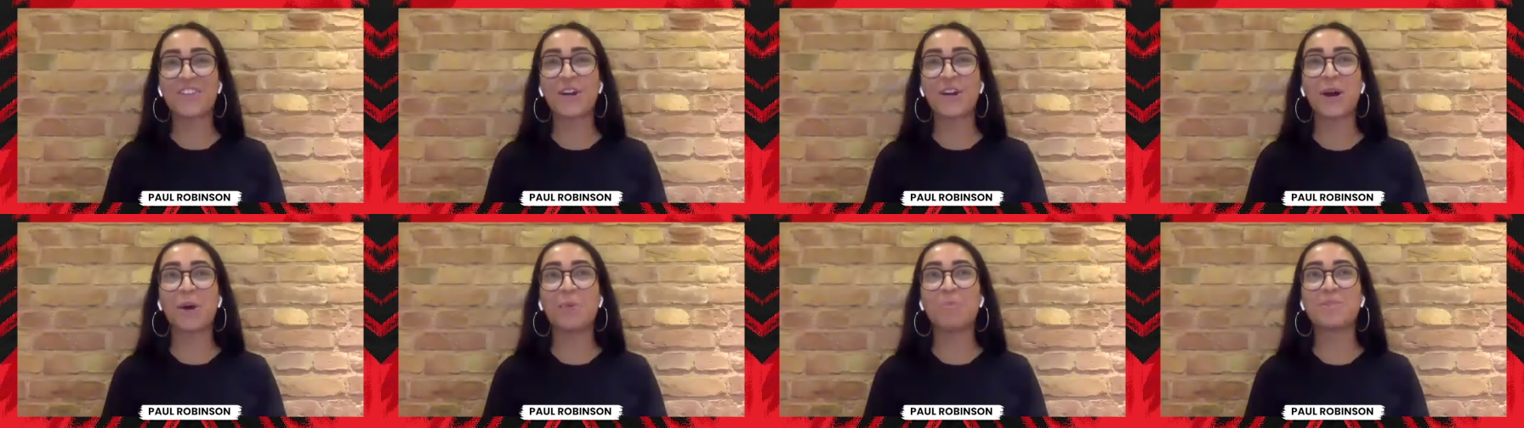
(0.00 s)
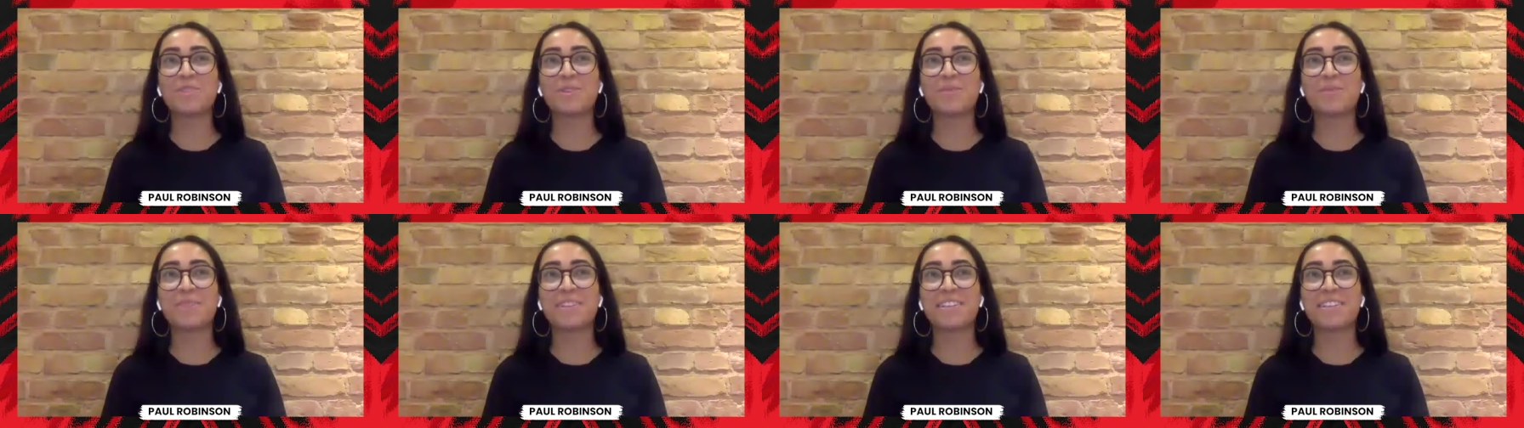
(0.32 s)
The
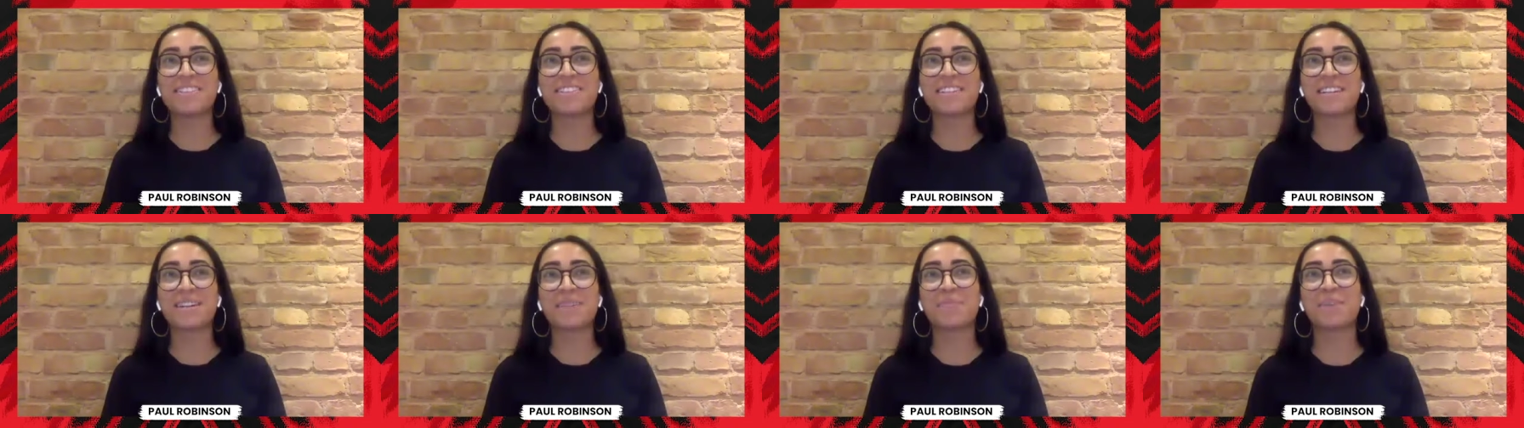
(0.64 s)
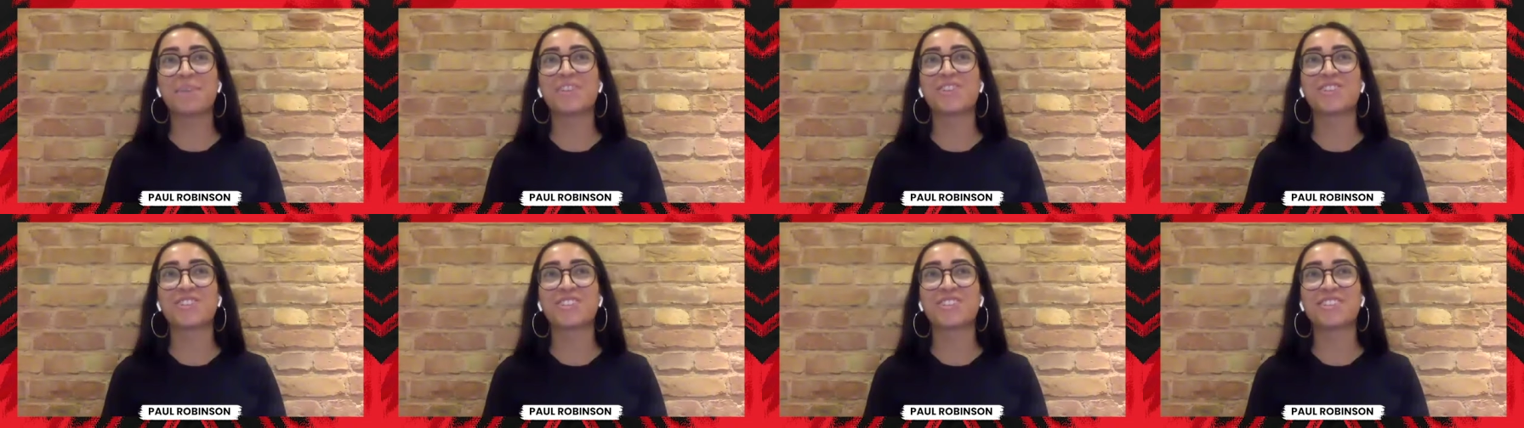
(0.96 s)
optimistic
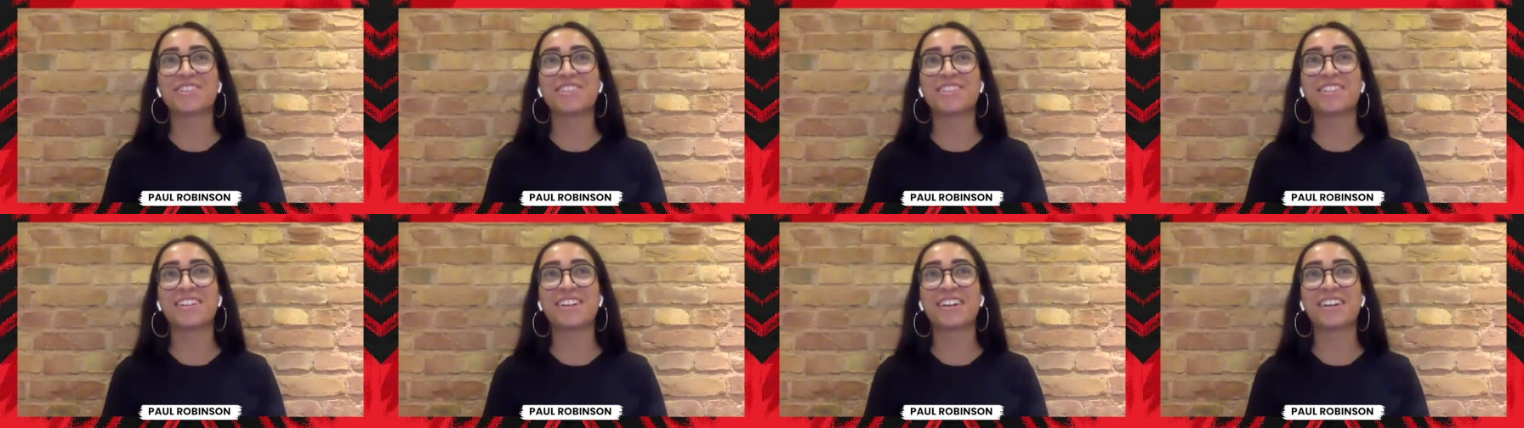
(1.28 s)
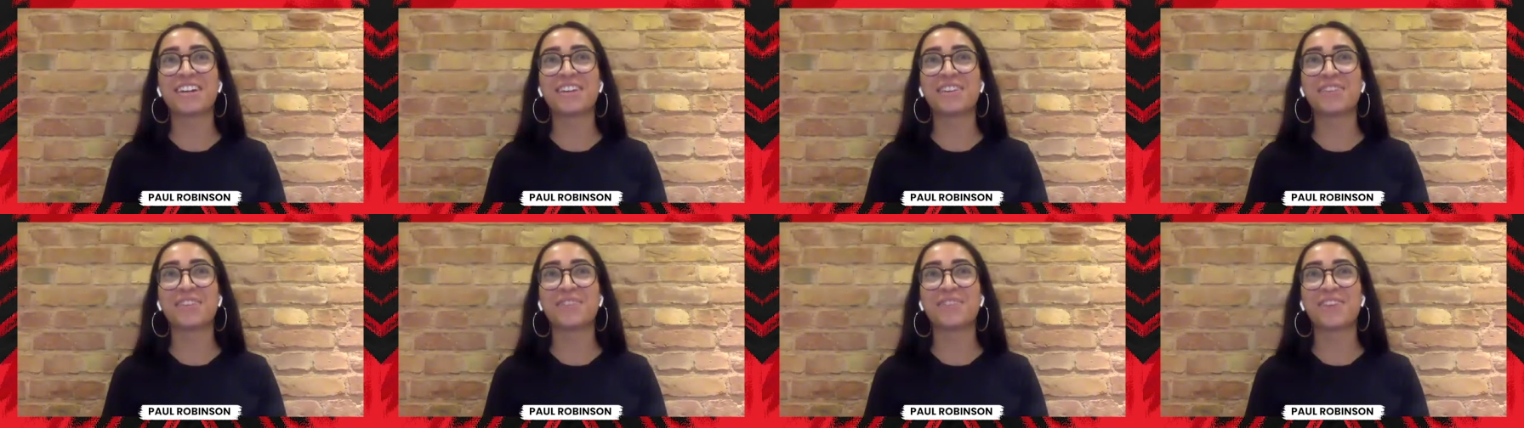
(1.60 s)
Manchester
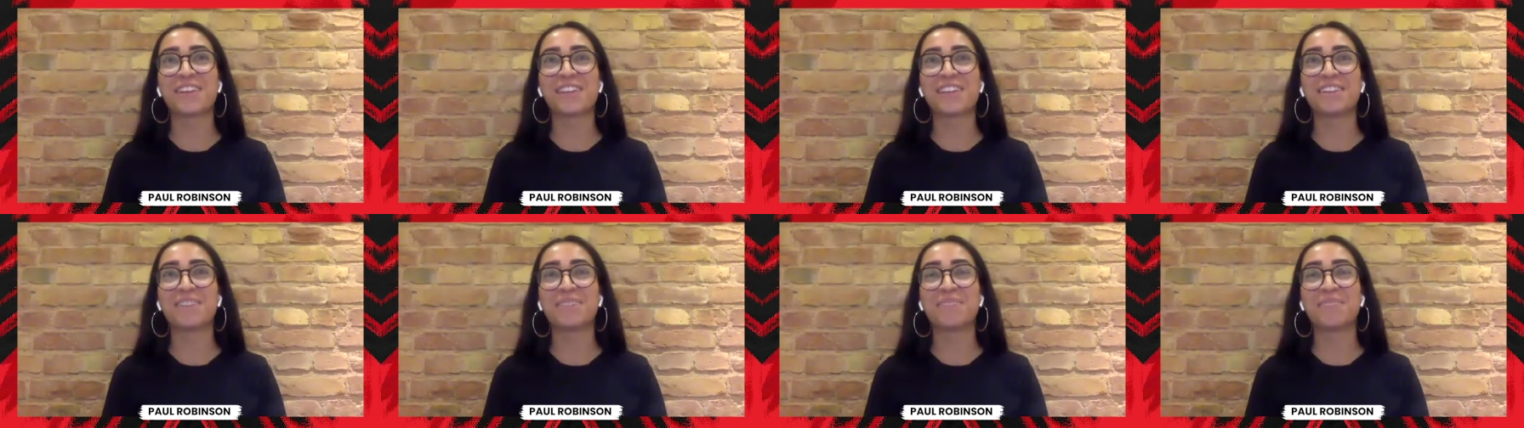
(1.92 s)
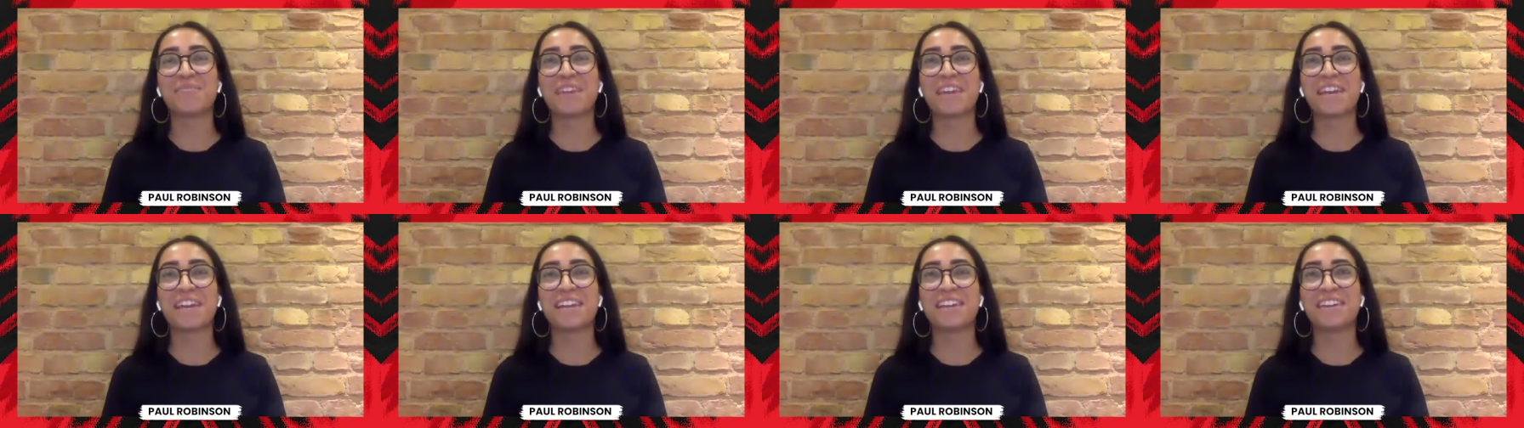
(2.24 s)
United fan in
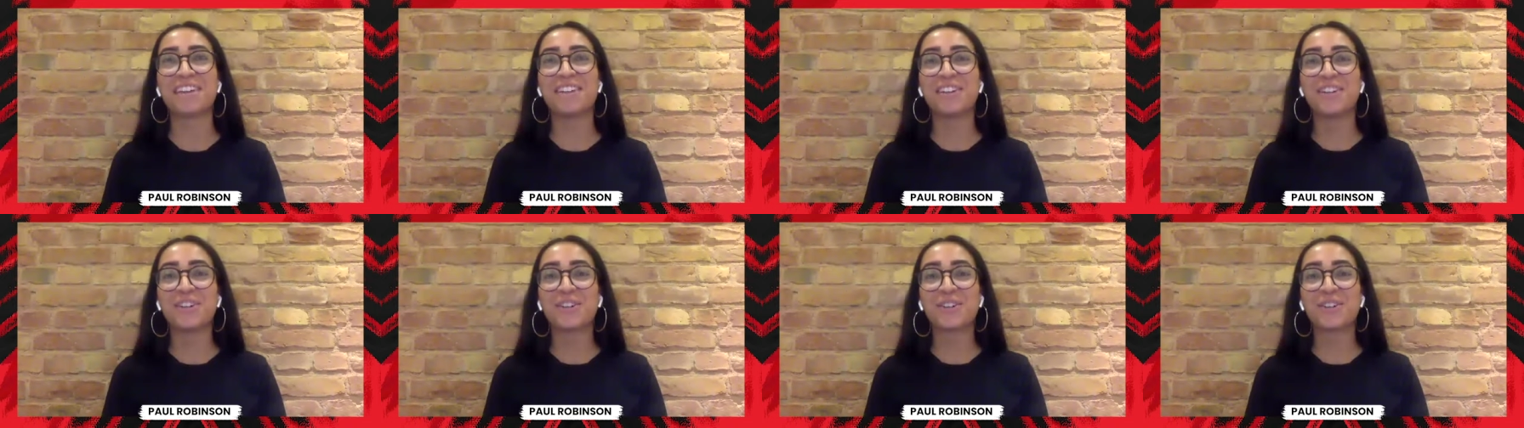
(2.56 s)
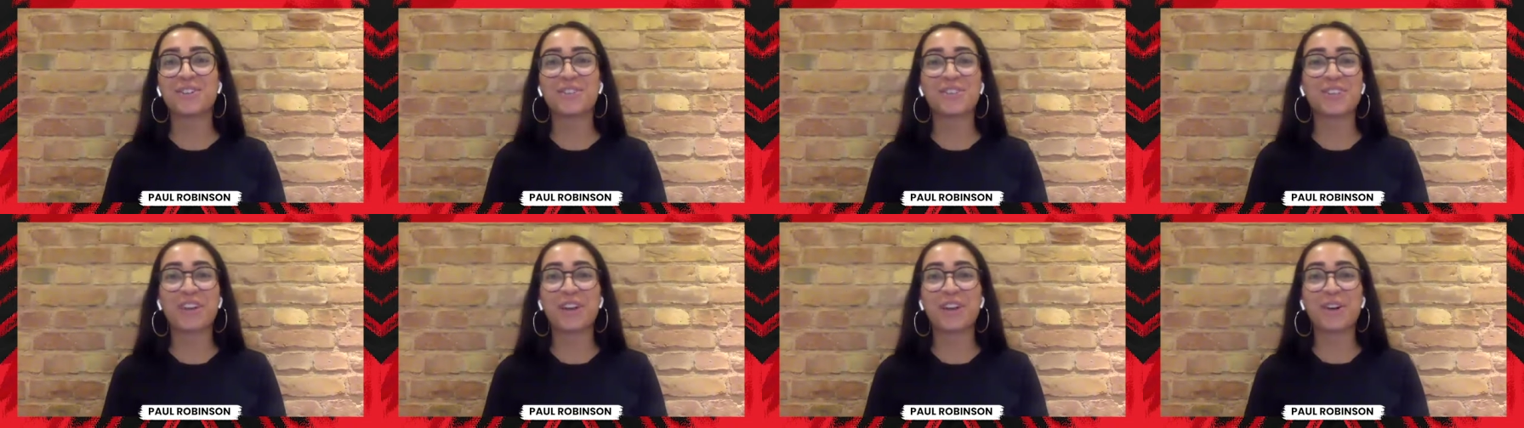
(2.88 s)
me
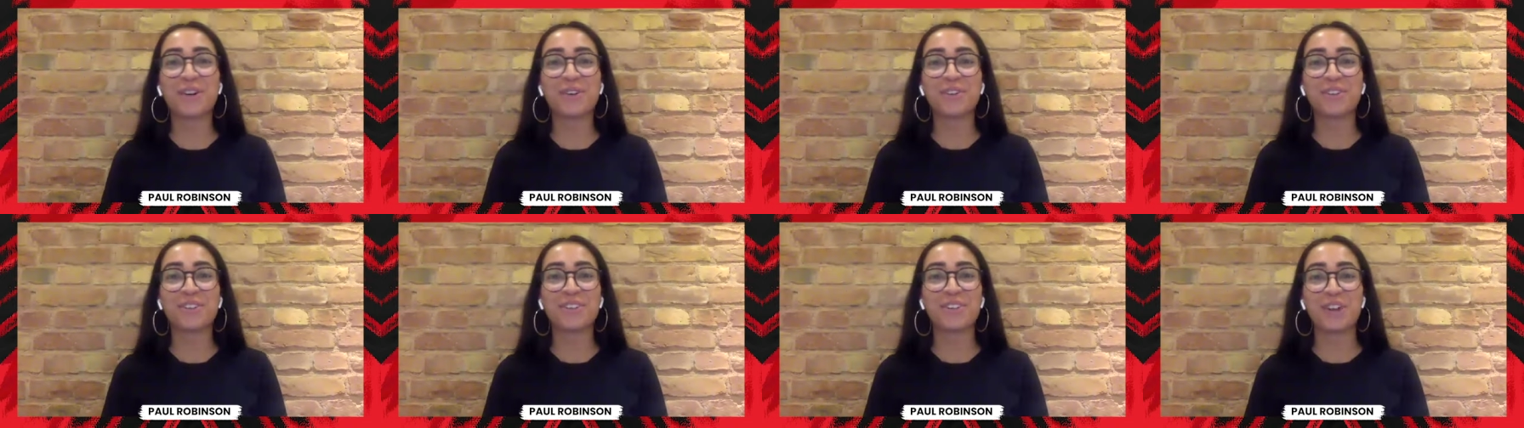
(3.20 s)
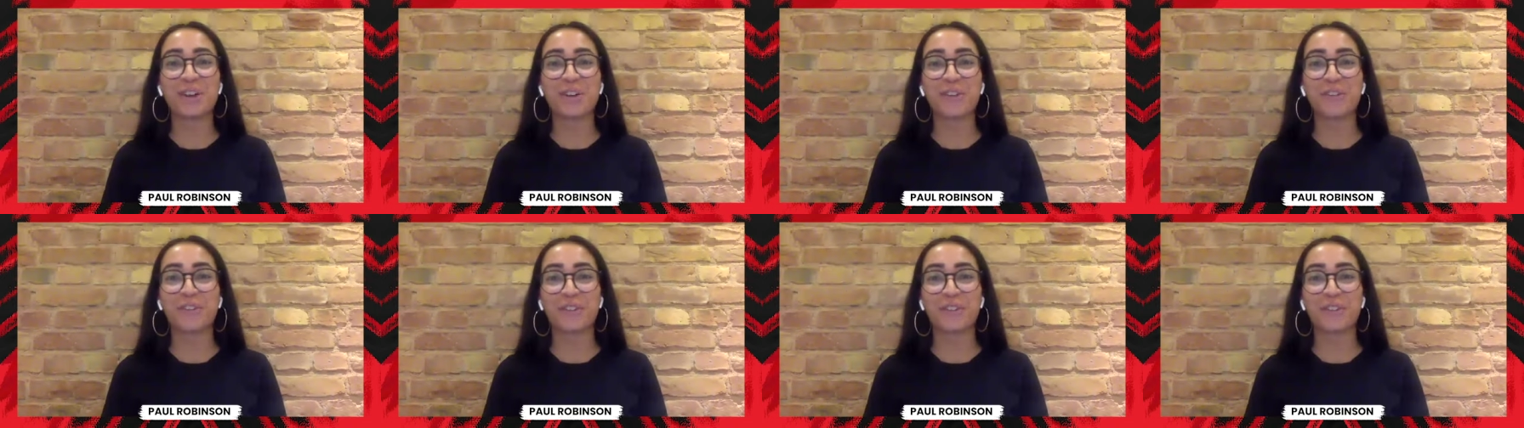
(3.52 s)
could go, you know,